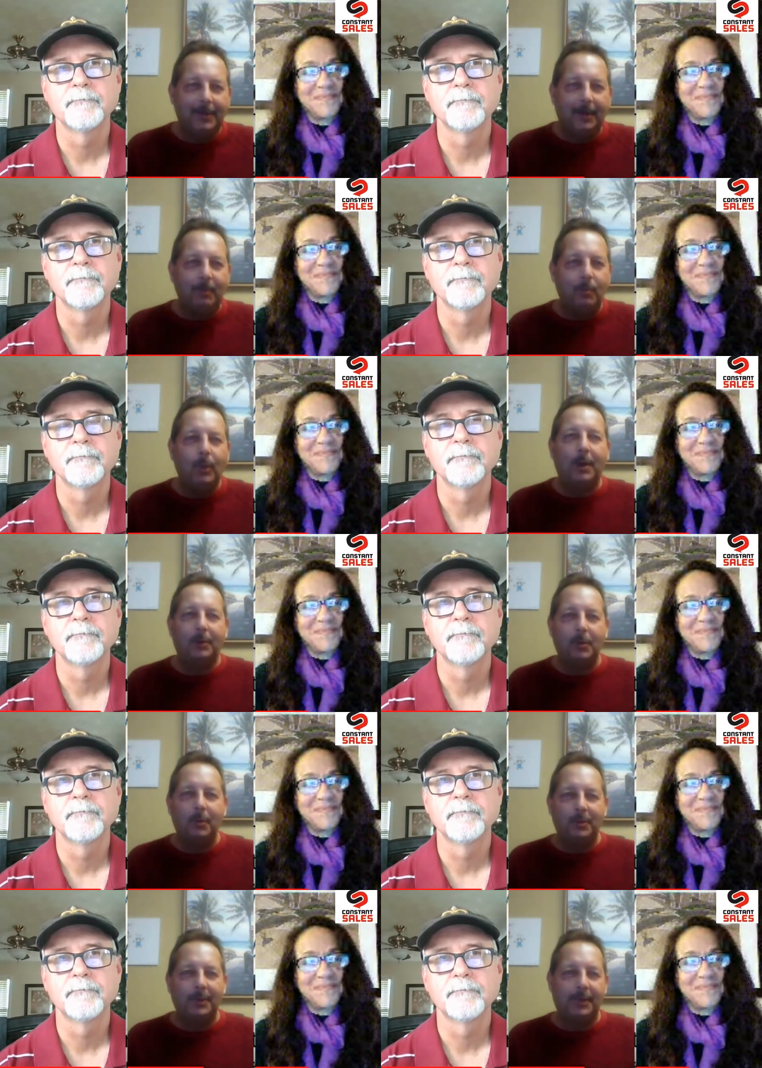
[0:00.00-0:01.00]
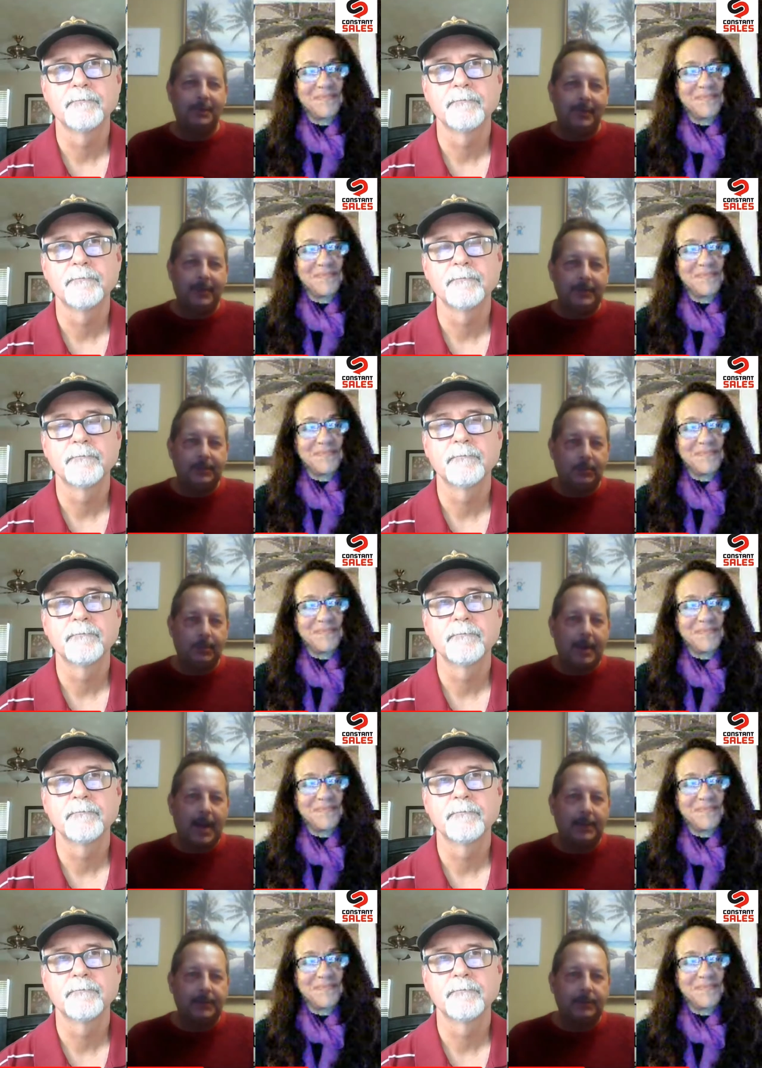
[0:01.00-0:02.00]
Speaker 1: Um, we all know who ClikRing is. We're
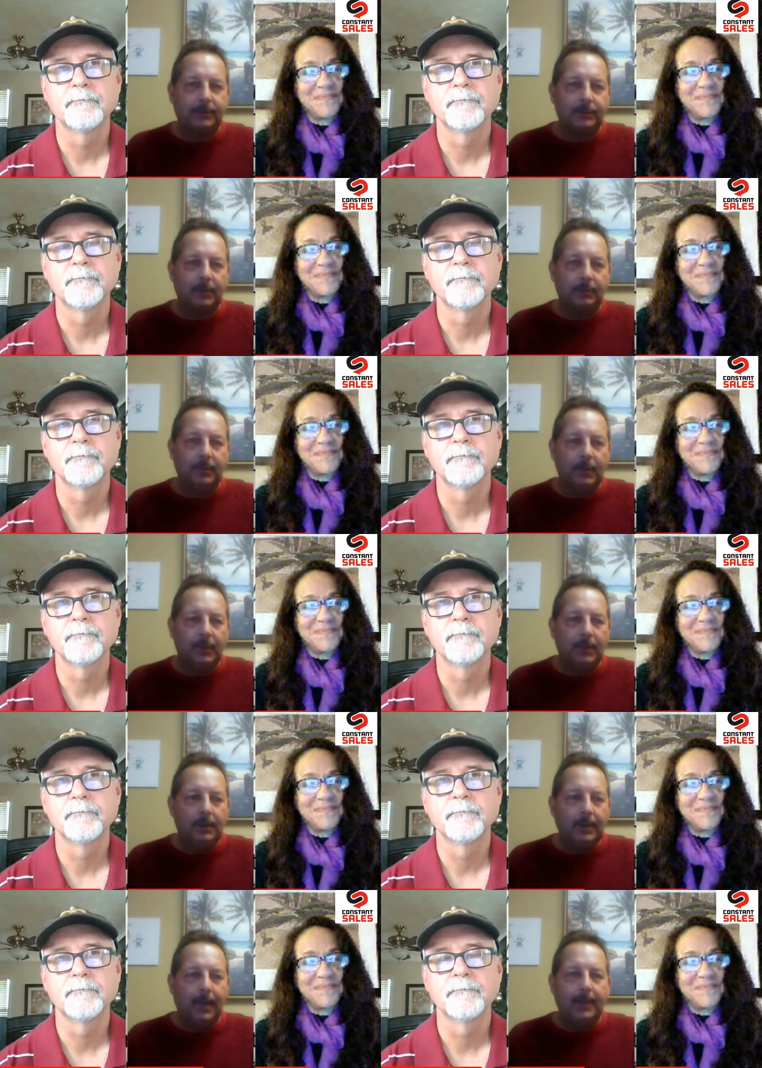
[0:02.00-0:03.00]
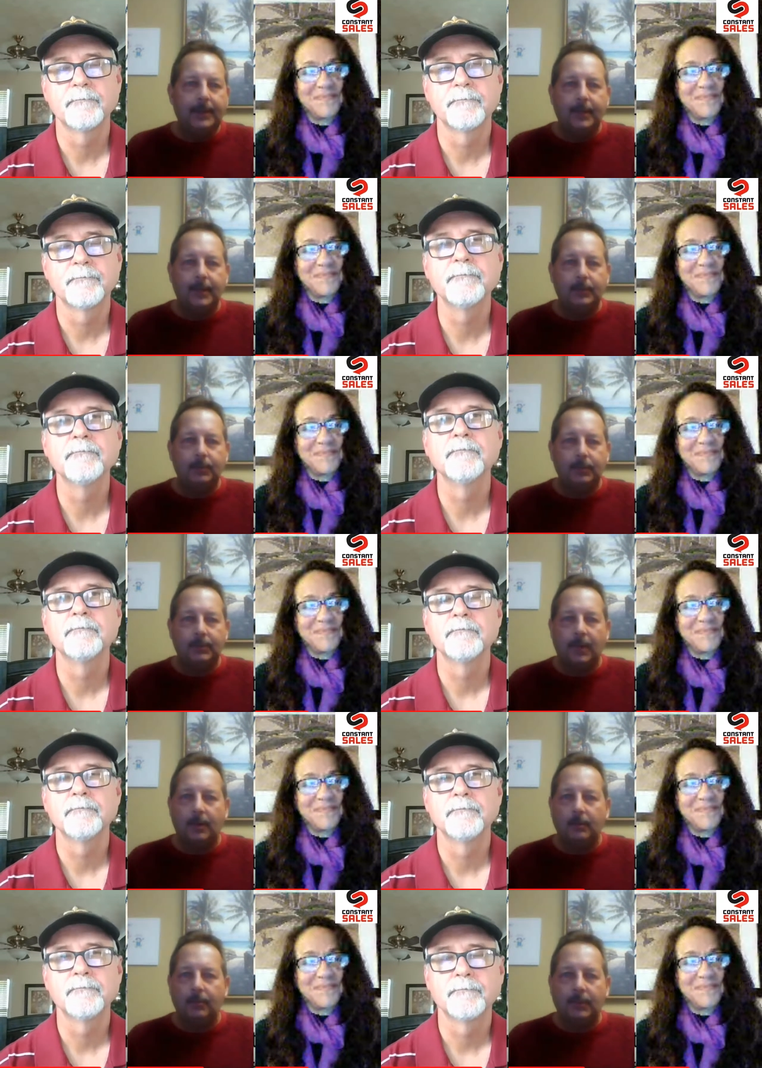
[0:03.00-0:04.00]
passionate. So the idea is we're
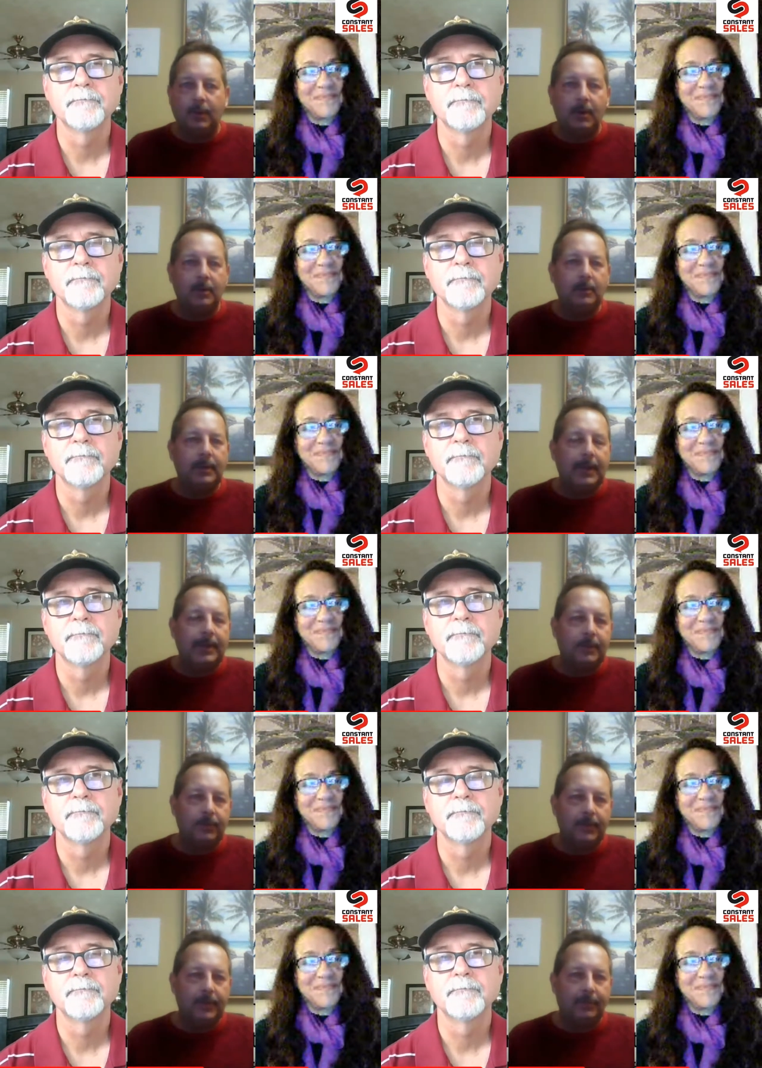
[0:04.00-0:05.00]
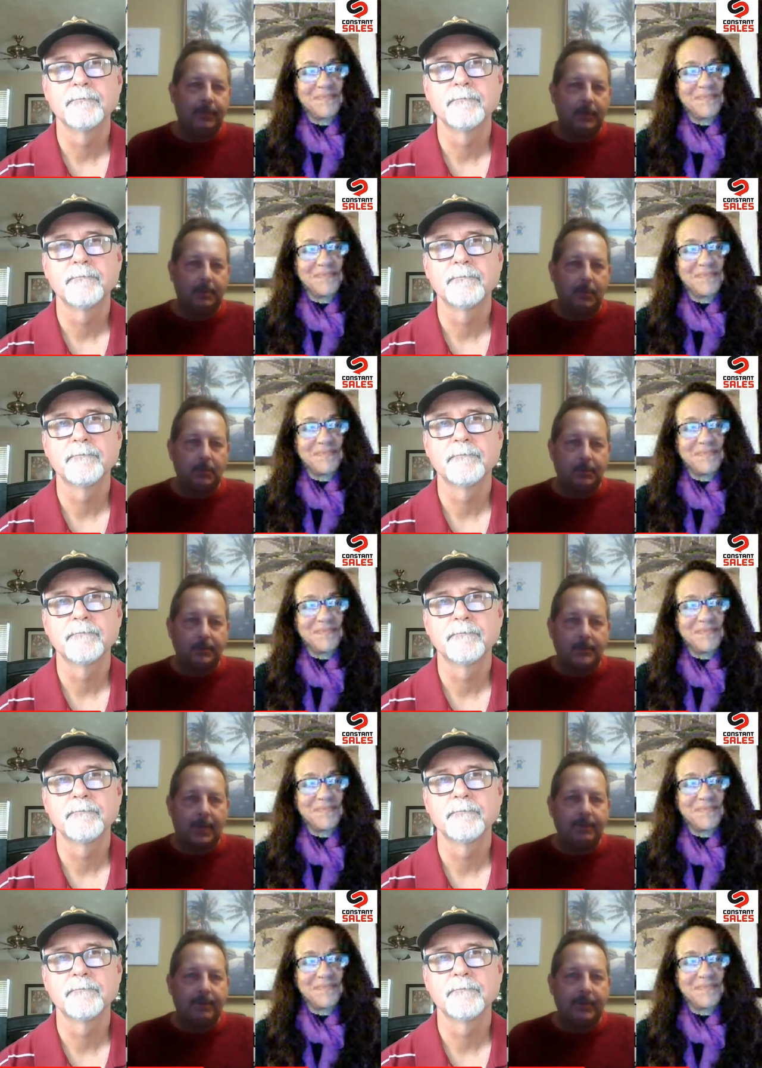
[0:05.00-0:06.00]
starting with 183 different commercials
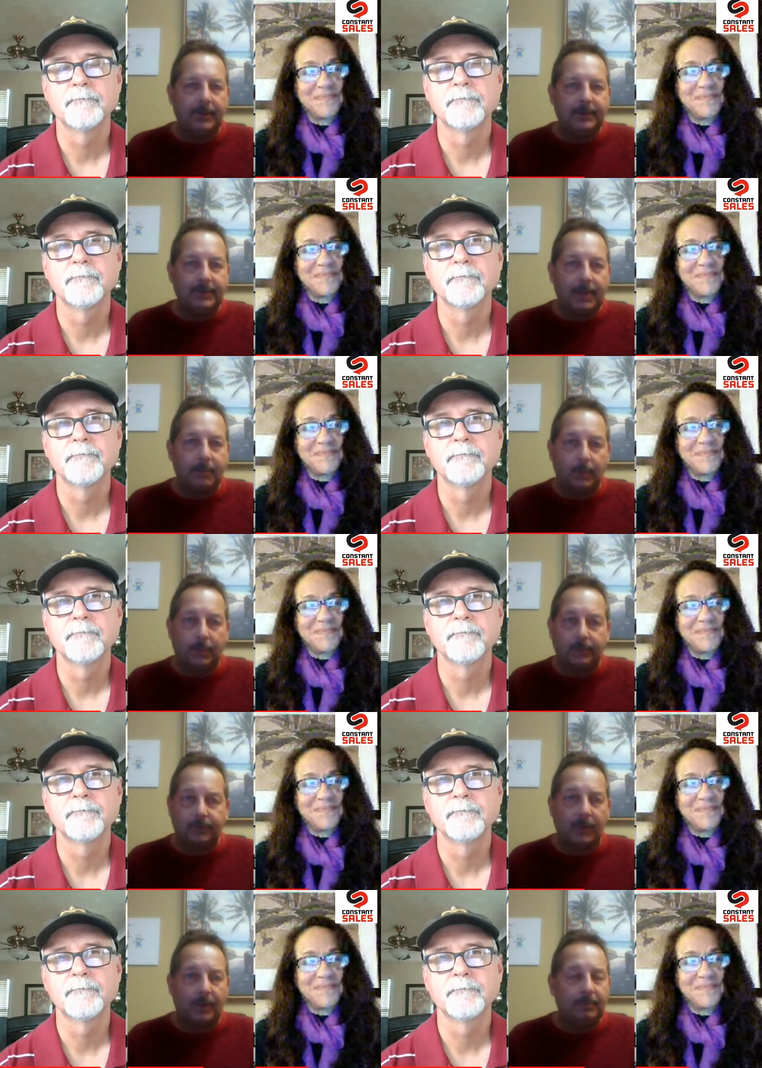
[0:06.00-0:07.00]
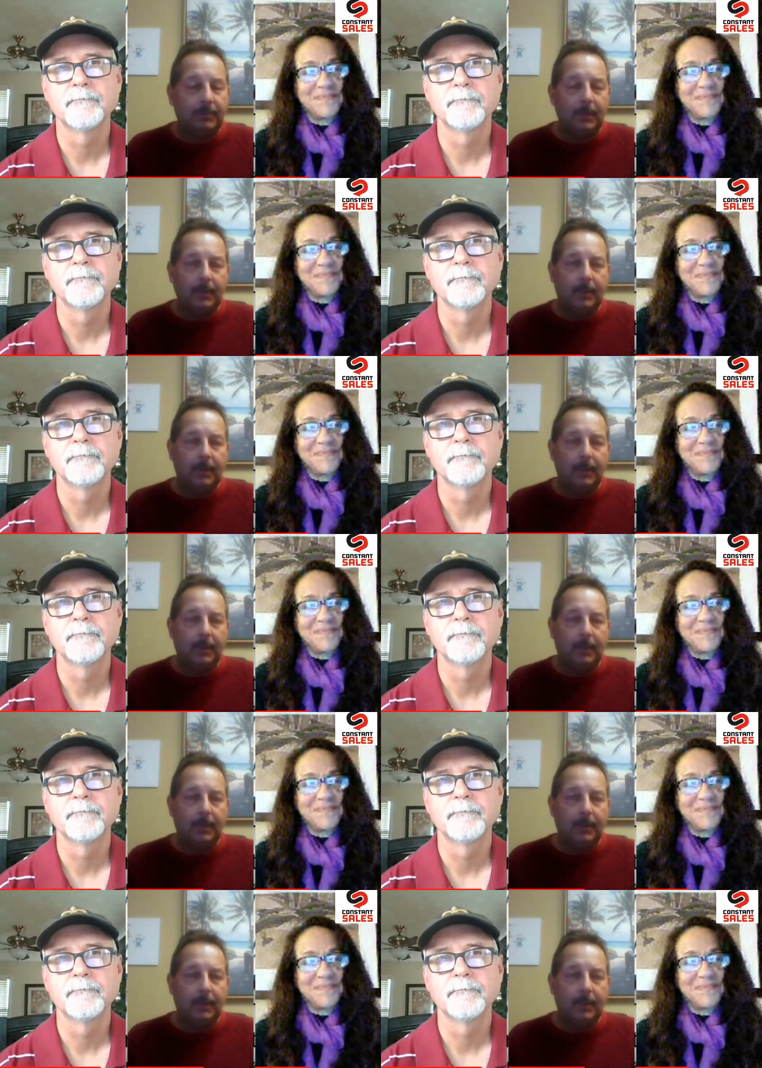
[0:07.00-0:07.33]
on various networks from